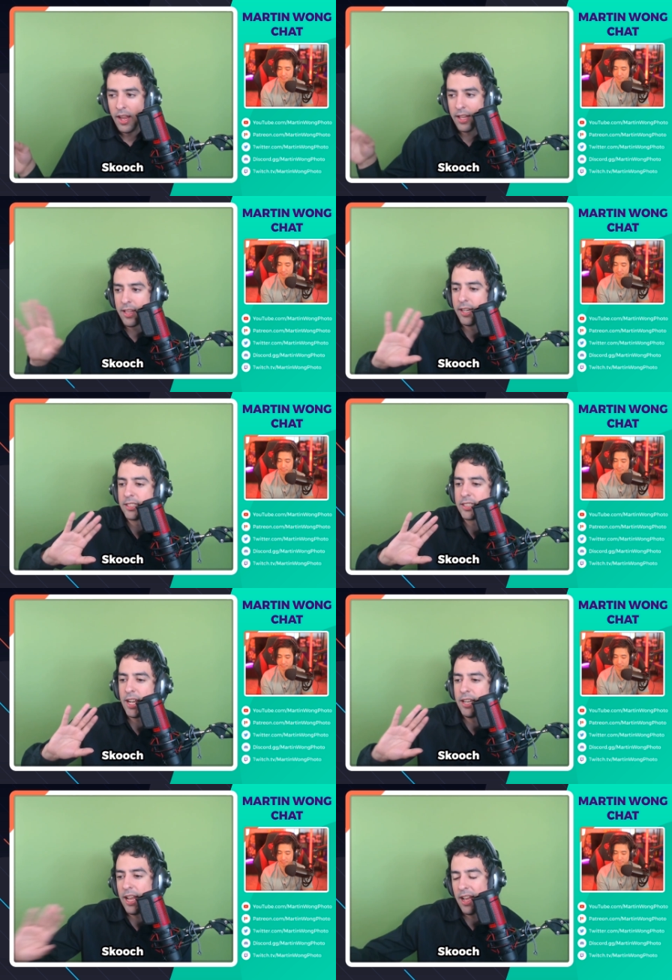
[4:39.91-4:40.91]
And then I just
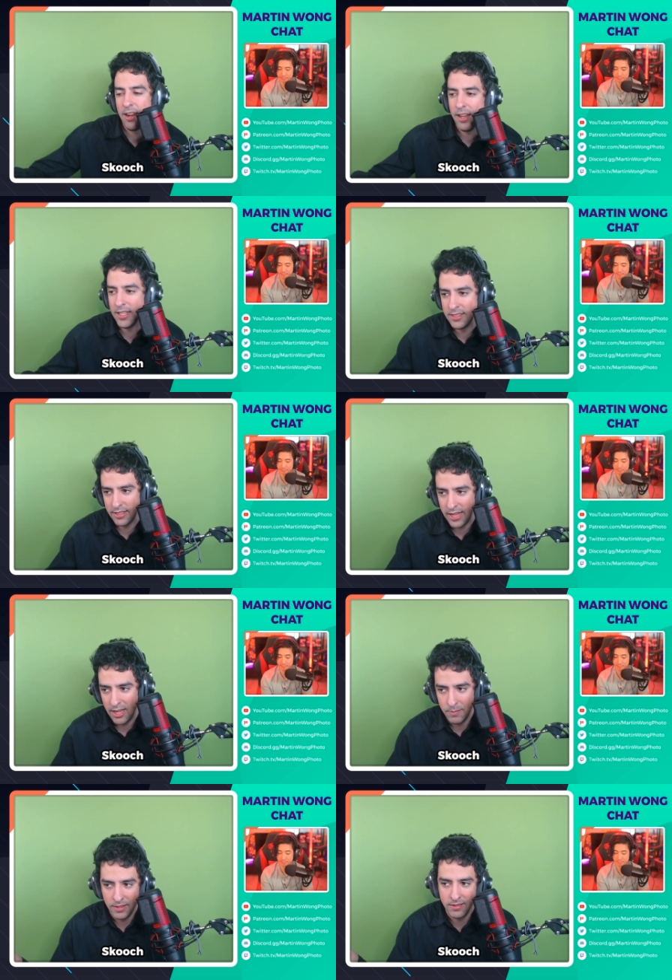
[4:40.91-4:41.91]
kind of analyze the
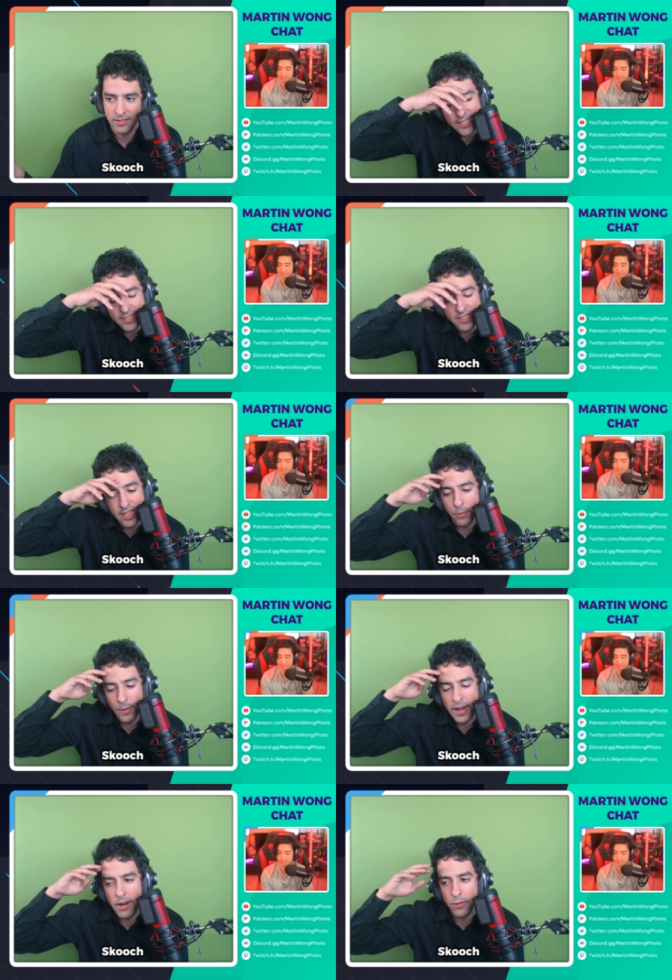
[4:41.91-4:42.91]
game and I guess dick
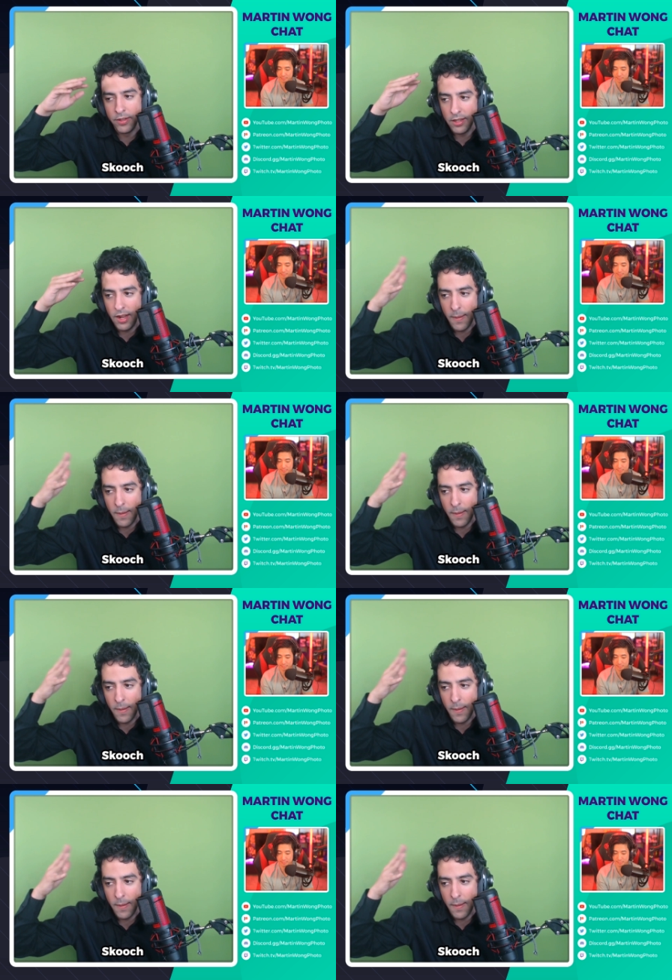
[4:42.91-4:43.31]
around